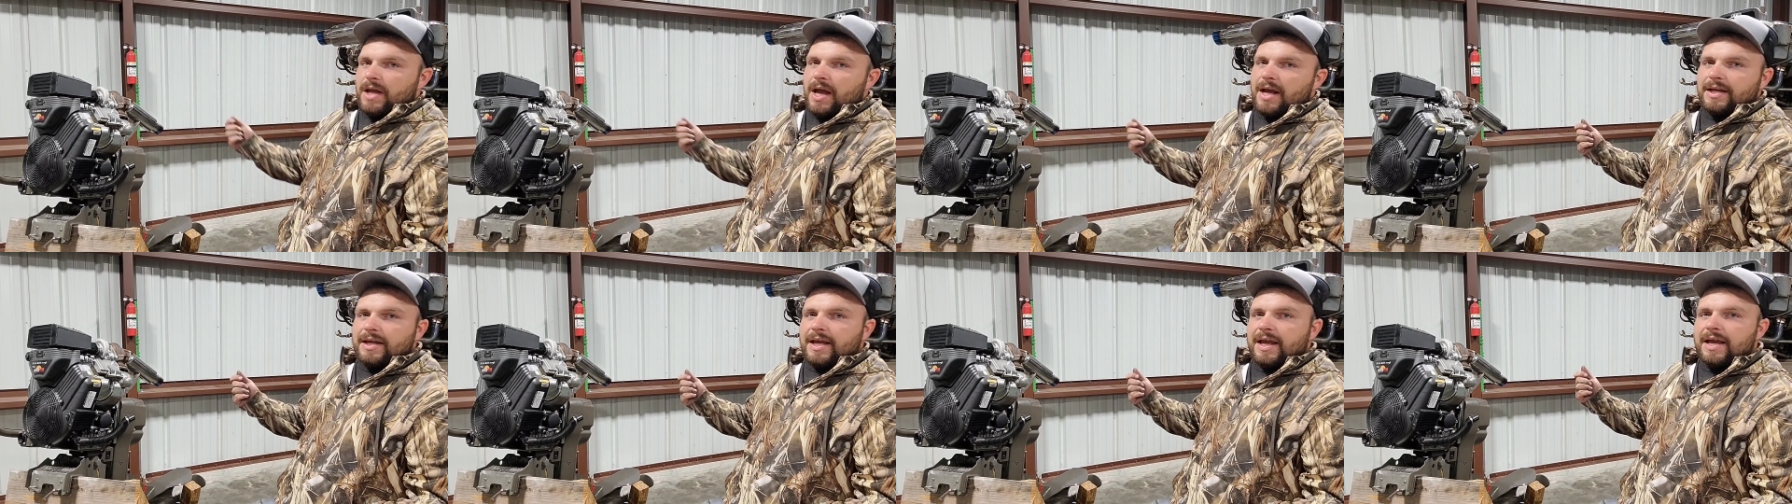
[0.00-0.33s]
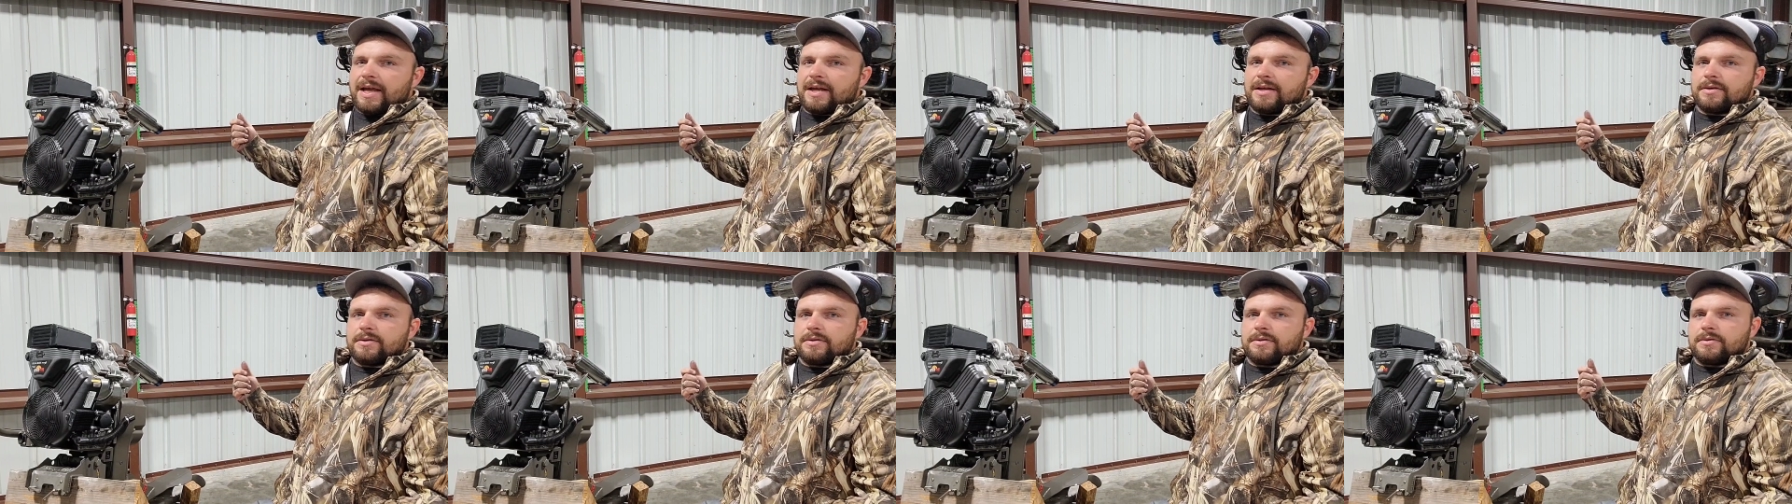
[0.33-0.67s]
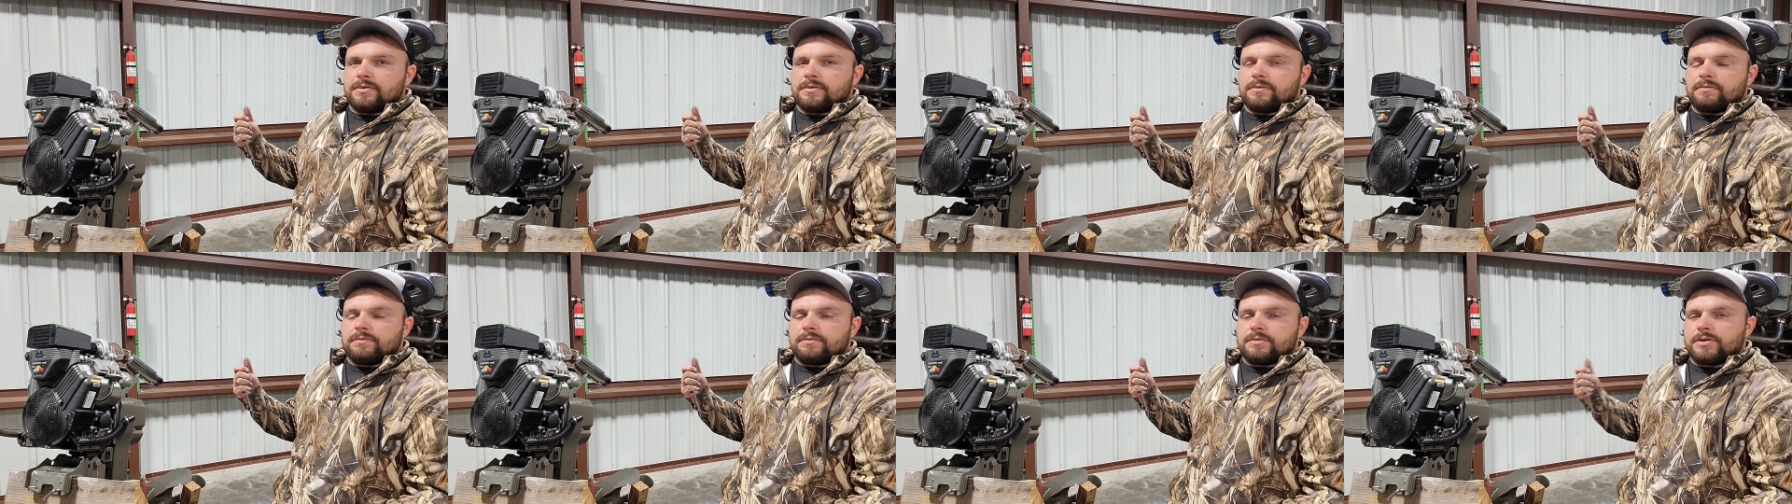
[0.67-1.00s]
I can't
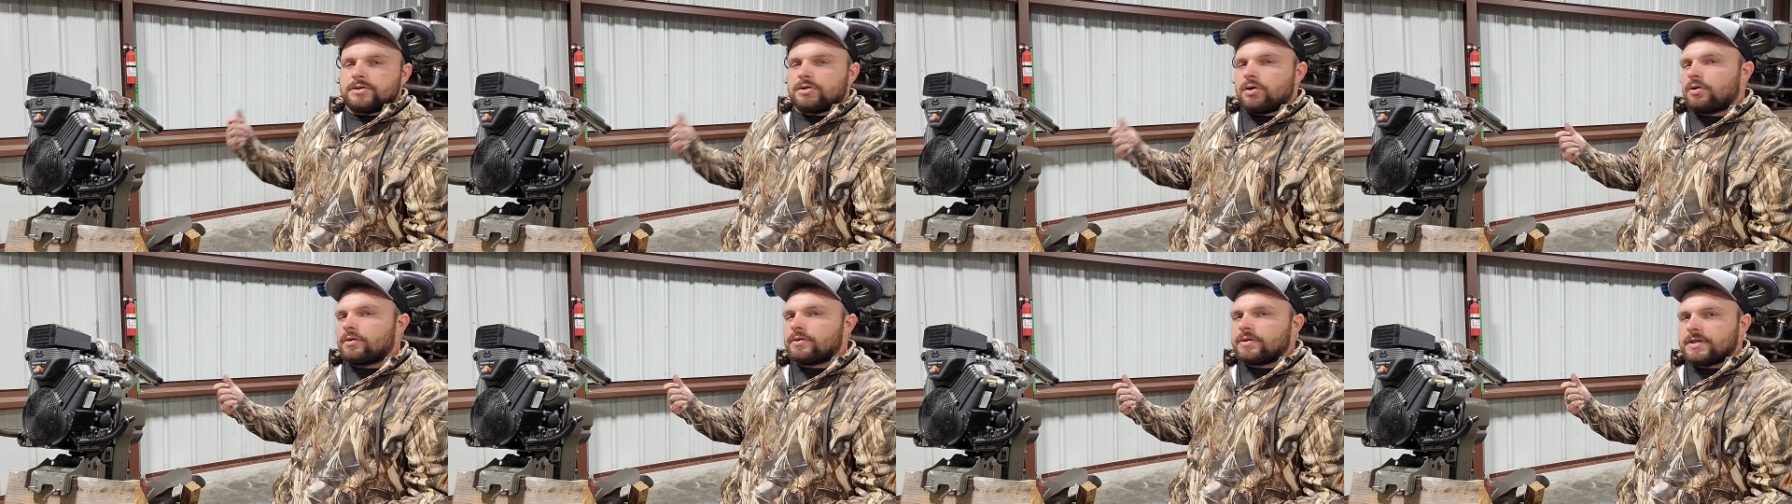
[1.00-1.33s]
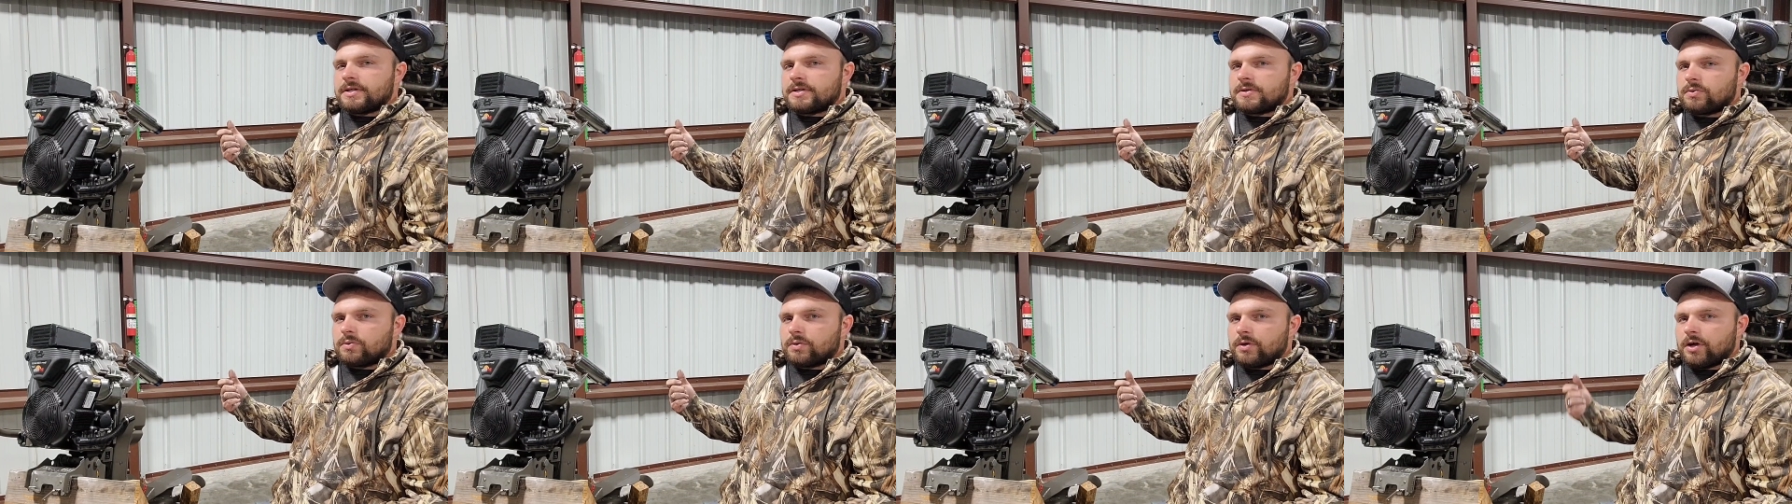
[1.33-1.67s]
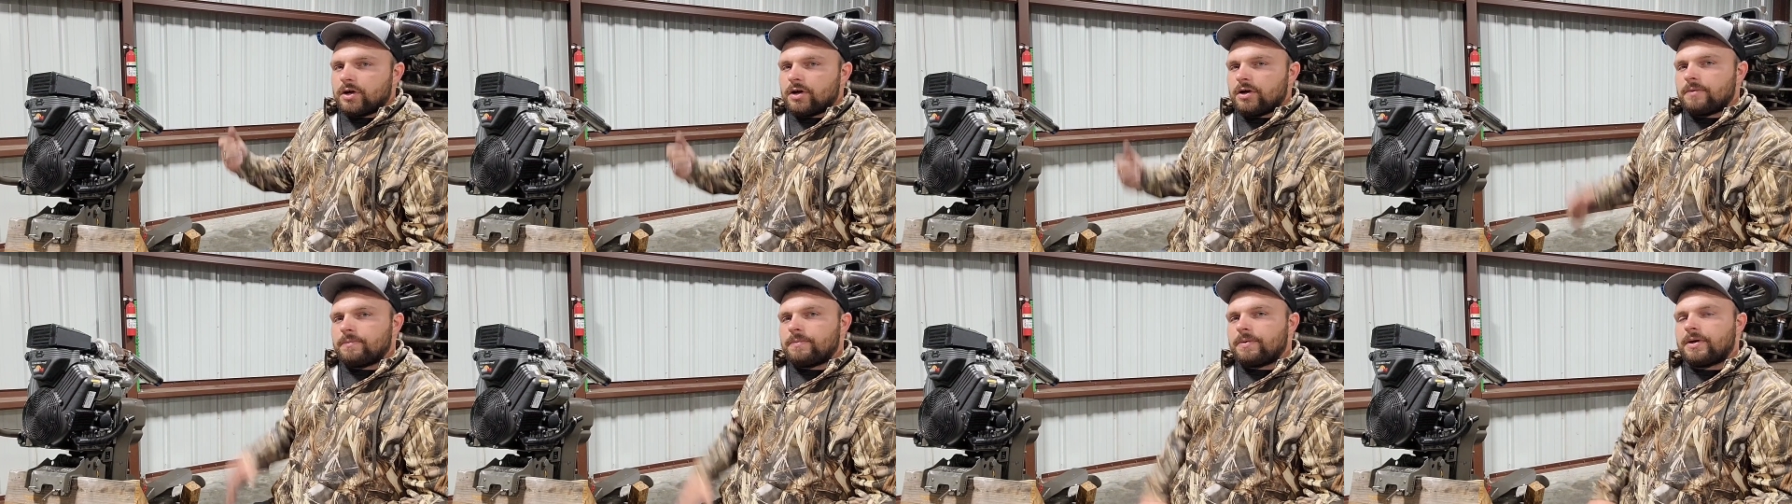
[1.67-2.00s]
start this one
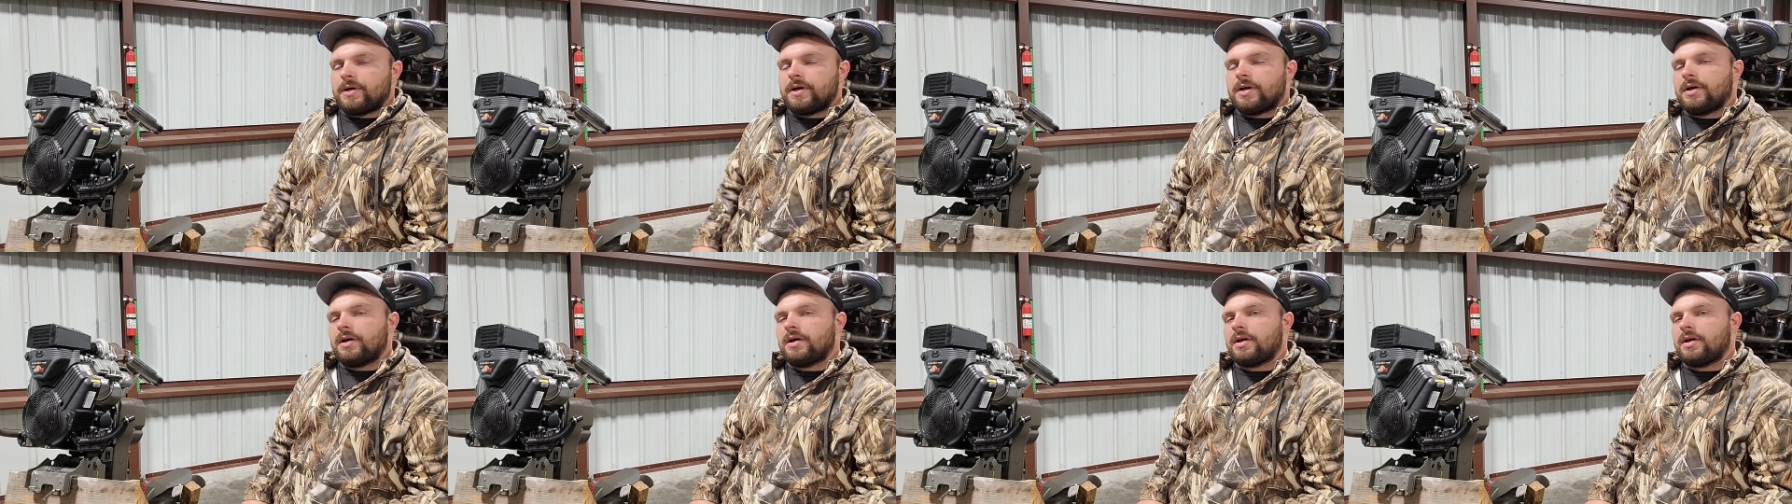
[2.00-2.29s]
up